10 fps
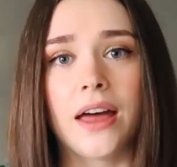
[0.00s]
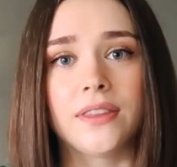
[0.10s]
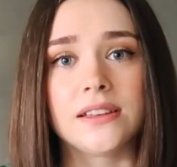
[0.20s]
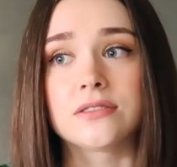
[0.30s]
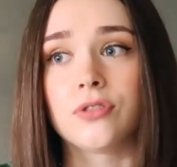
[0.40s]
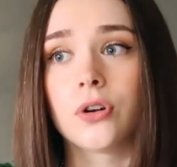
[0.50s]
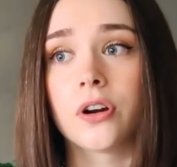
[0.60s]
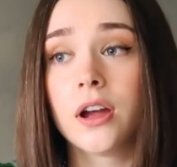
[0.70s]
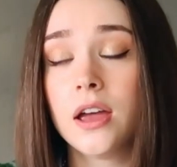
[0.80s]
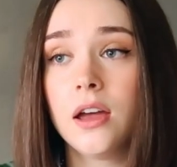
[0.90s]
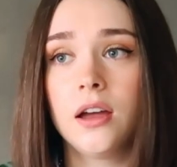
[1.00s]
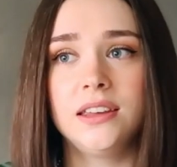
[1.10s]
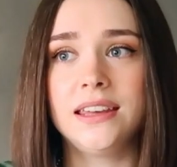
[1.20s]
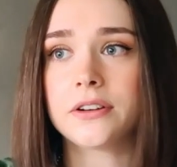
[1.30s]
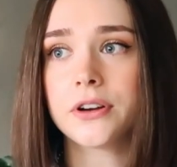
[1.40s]
had this for
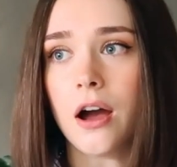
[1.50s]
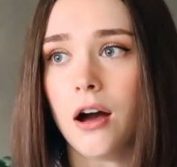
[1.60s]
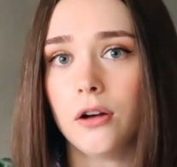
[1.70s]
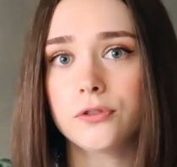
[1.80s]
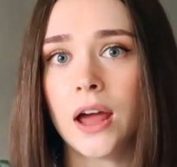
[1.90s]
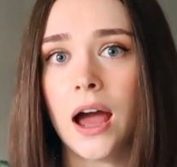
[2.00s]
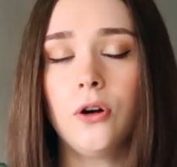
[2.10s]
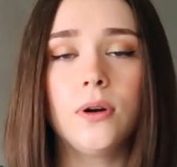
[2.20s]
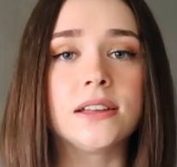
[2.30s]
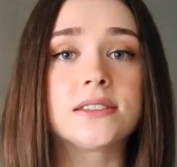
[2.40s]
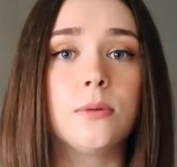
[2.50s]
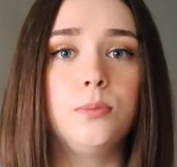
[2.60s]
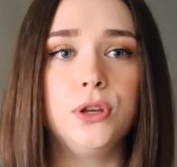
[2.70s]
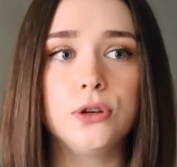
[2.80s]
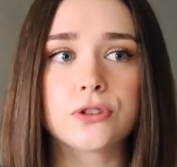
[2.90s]
a year and a half now. It's
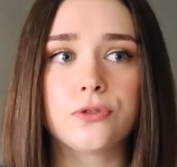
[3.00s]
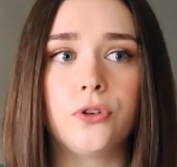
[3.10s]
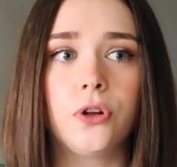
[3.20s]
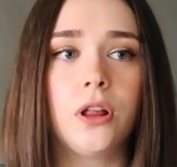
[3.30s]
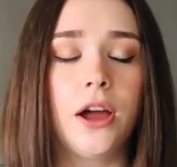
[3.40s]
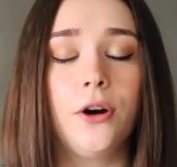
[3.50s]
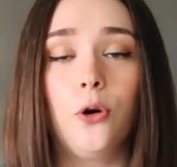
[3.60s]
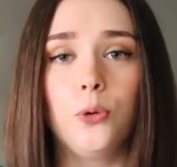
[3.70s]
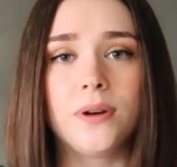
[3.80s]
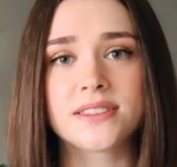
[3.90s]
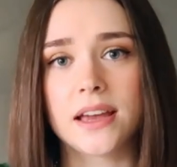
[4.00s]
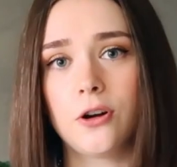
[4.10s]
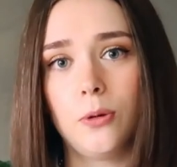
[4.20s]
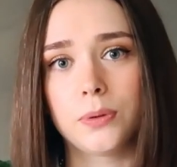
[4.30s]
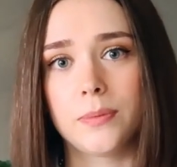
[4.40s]
beautiful. I always get
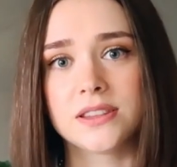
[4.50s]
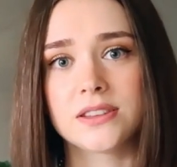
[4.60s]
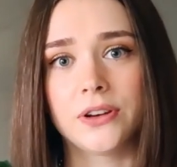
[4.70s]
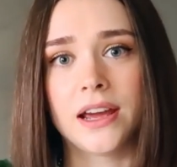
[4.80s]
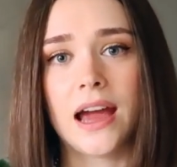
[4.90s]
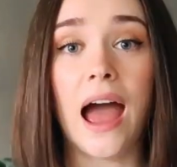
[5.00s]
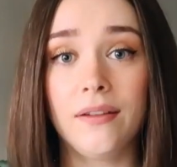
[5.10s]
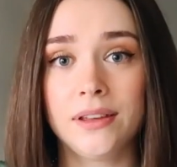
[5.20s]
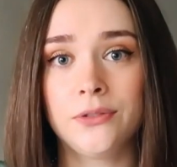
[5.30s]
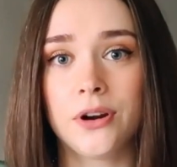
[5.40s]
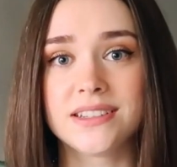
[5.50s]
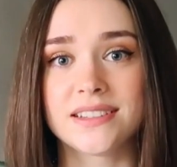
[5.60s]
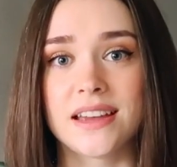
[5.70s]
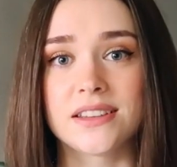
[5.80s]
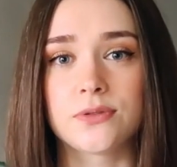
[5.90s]
compliments on it. Having the right
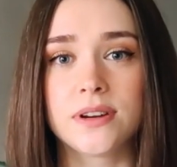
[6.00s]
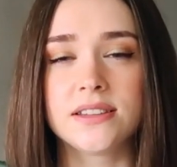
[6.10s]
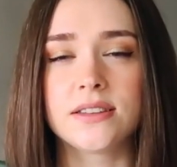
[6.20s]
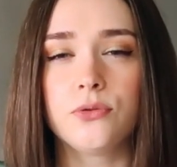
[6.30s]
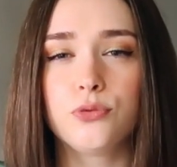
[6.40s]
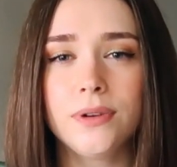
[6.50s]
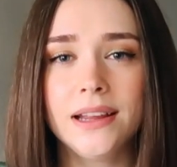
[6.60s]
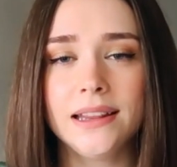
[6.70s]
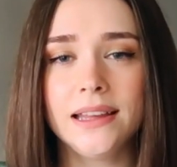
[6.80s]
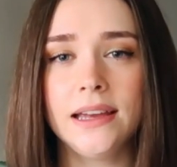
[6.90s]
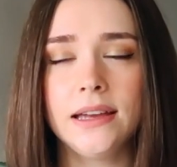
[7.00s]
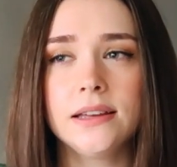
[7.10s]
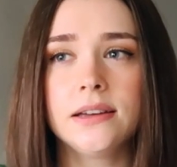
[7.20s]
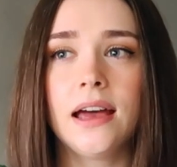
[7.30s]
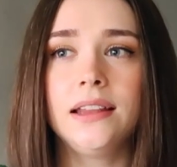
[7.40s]
accessories
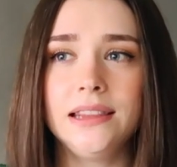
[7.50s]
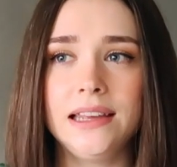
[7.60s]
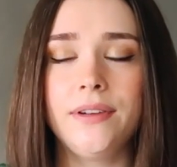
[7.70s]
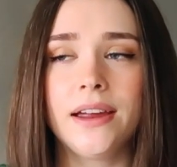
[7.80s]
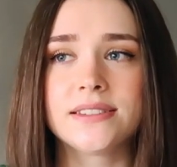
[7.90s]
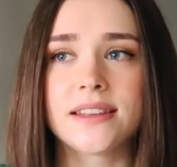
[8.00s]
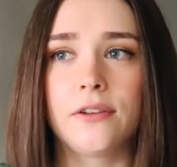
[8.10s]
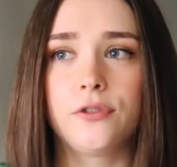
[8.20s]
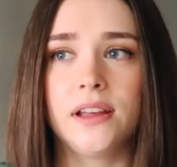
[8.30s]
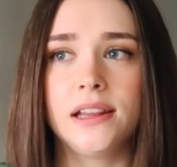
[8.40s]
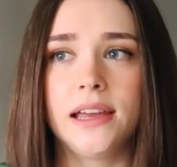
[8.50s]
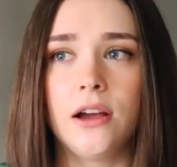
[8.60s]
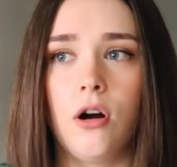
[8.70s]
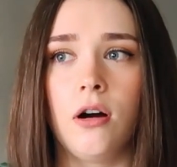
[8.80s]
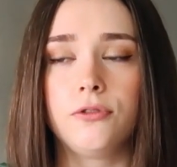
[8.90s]
really alleviates that feeling
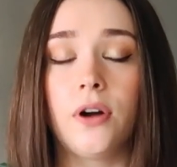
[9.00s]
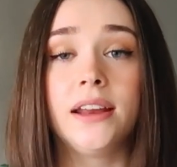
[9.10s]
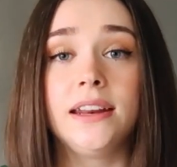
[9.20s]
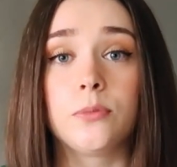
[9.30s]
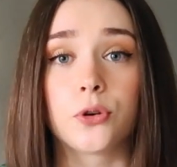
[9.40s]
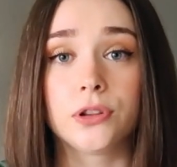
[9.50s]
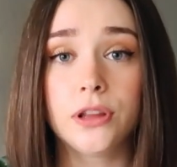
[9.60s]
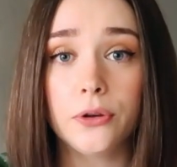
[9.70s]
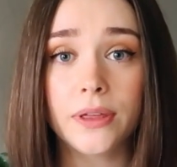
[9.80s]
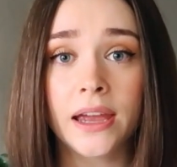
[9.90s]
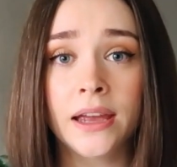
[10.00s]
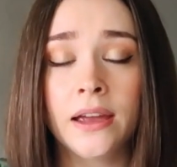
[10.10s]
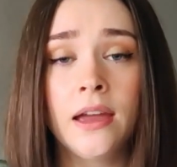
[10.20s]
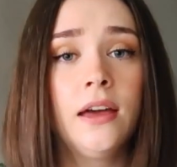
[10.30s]
of I need more clothing,